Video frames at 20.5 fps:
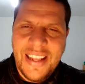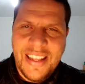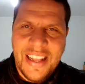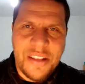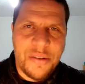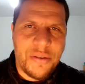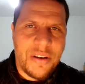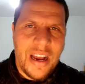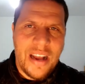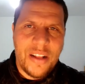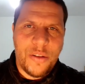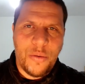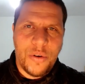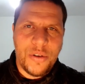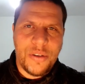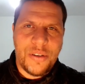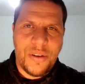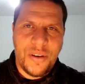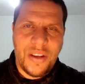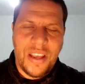that God wants
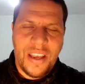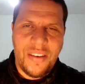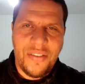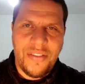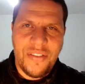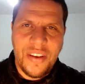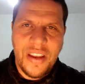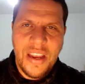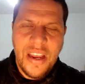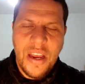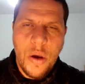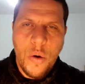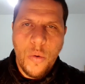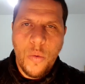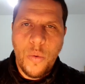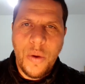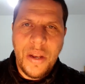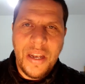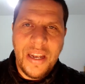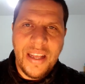to give,
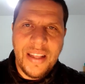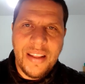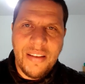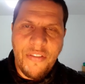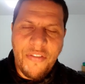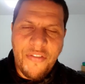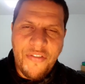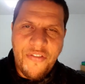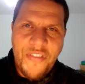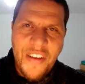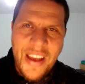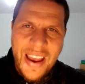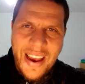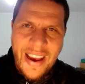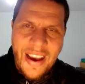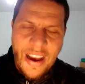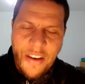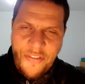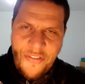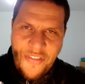we need a,
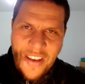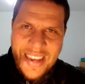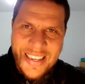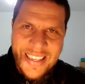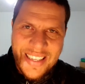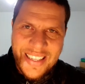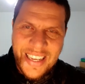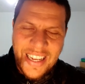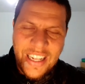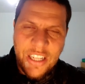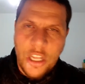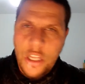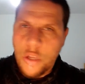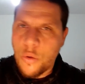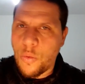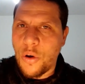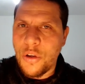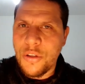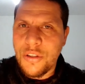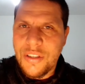a vessel that
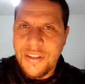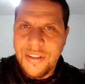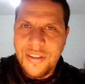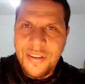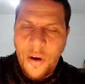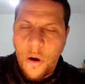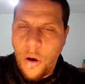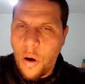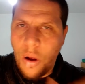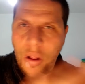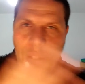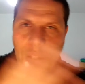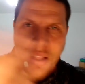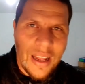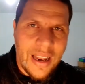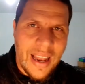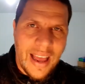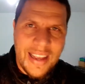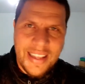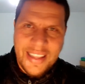wants all the
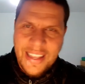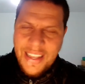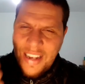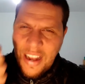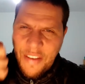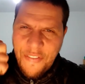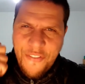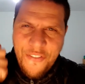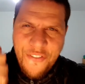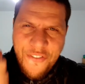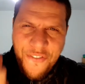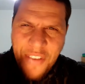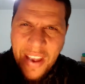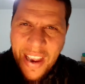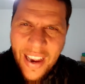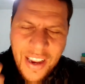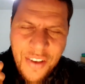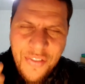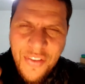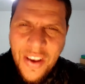light in a
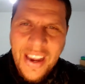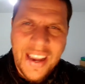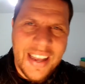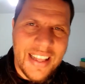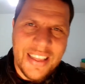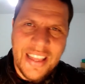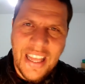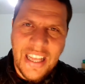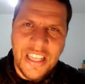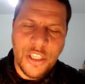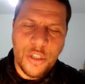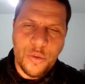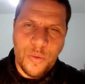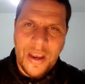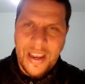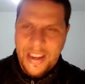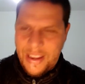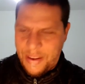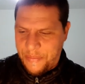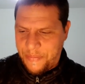very, very intense
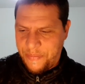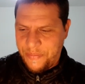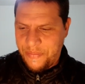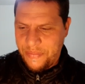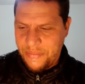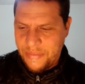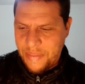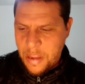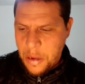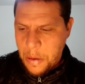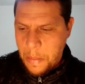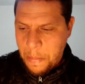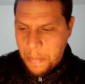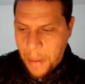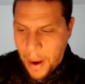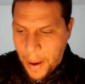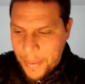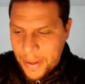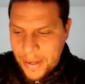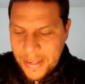way.
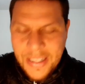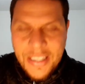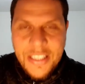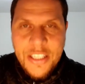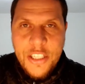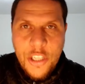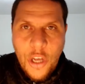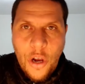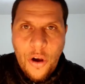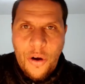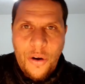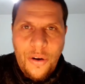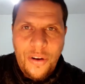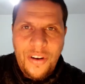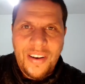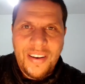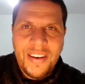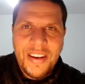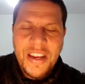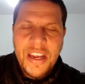Probably the
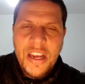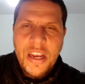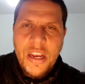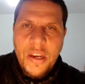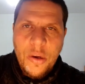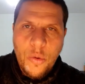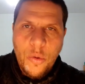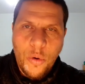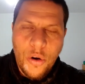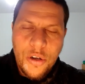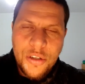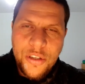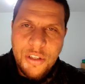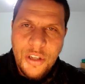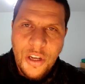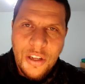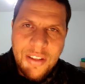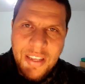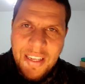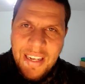soul was
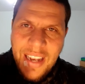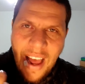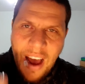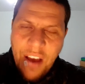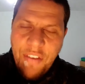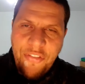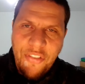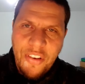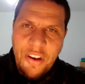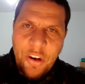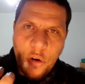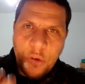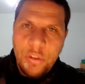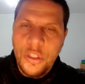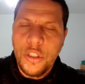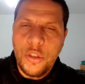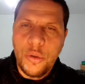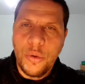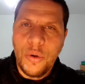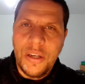not enough in order
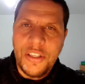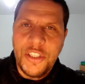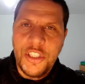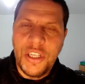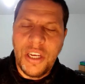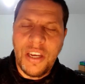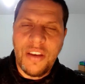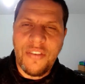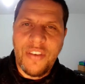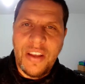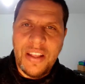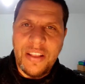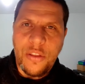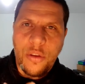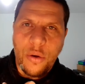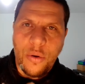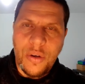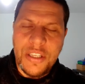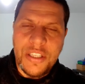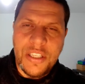to achieve and to
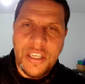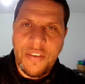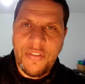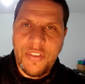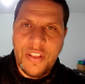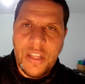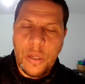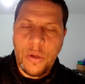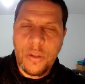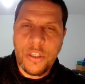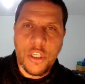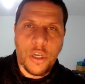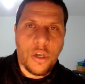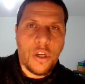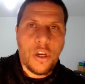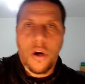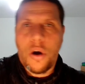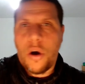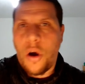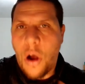receive the joy,
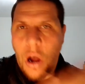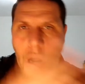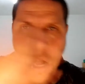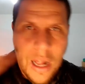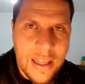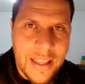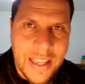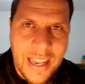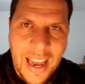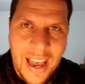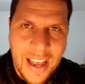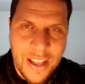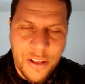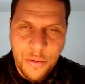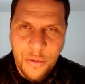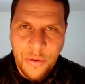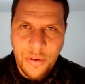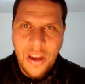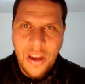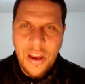all the light,
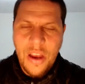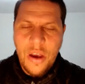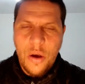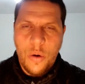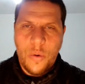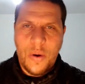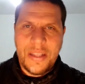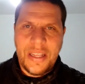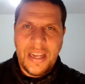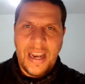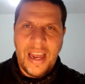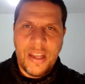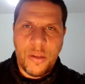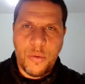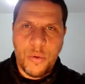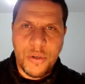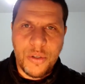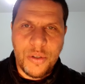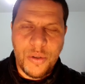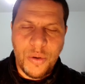what the light
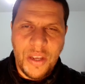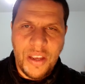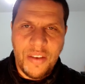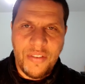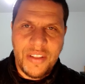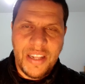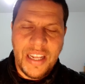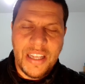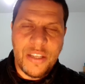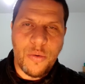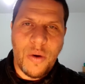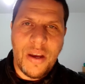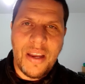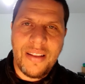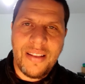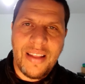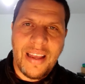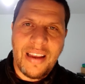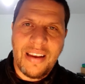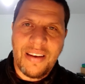wants to give. And that's why
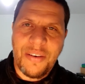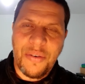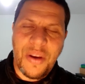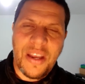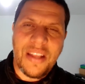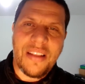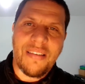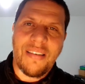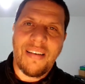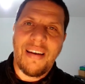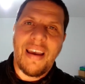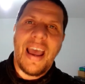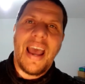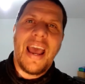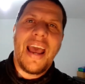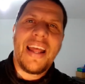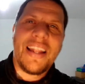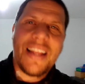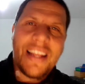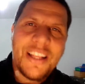the Creator
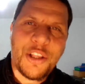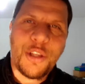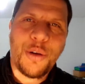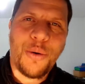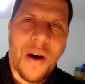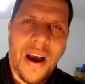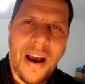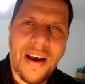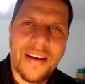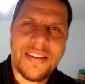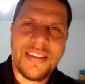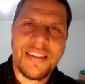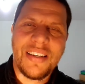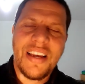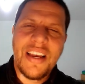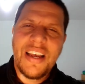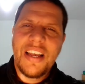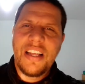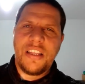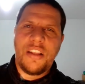added to us
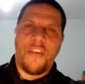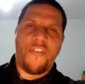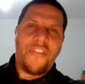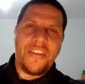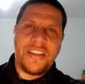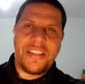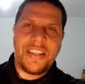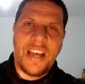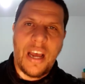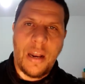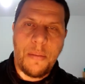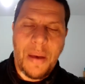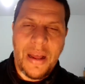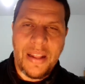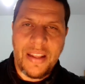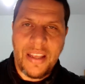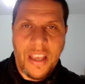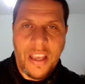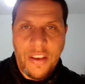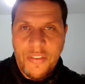the physical
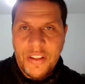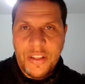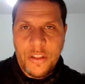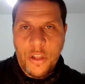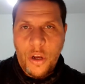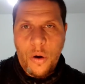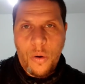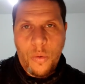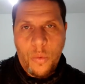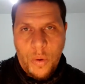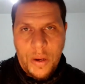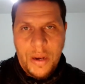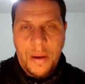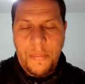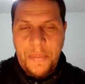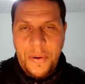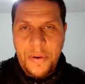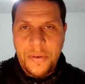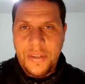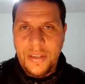body. Even though when a
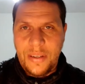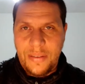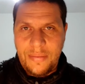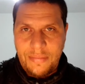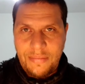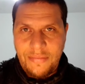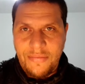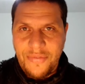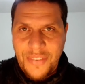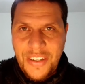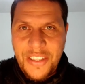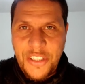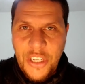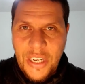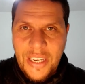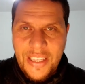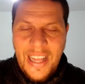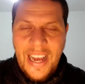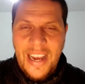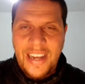person
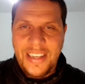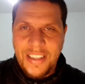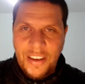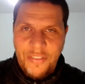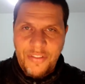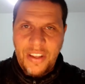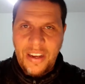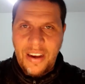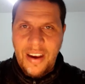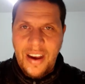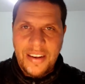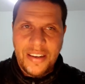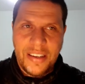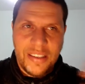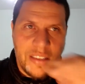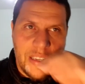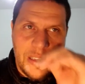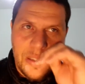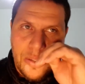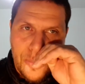eventually dies after
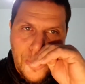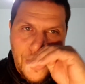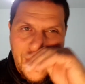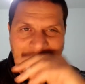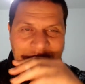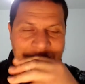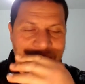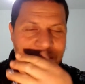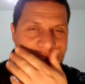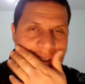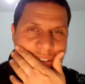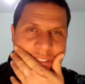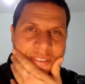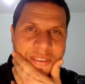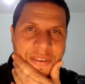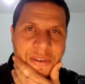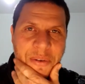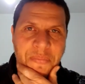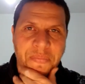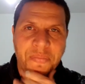120 years,
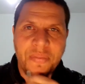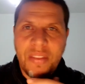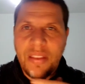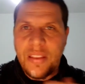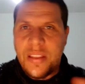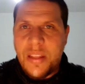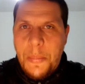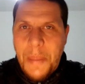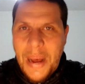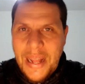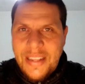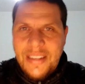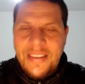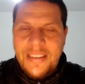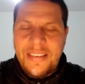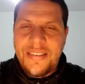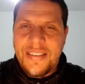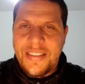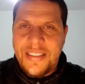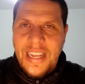the body
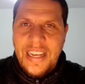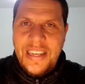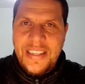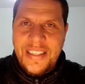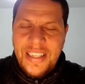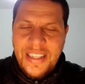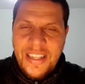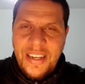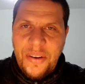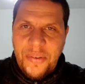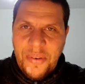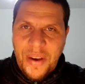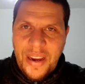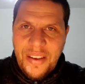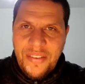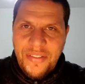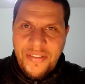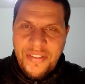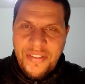stays in the grave